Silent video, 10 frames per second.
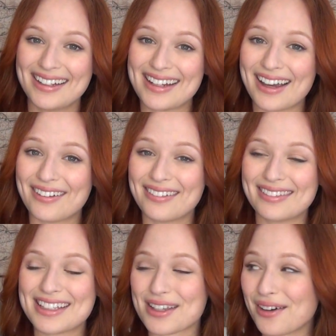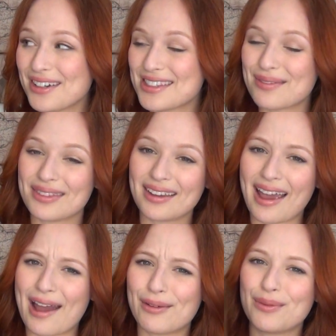Now, these aren't something
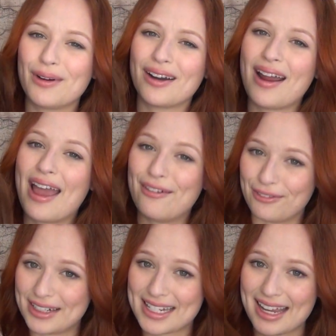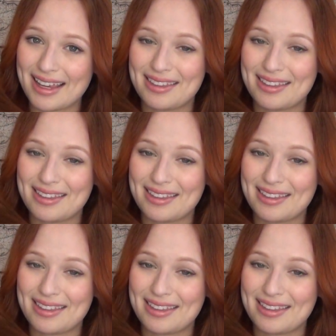I would wear every day.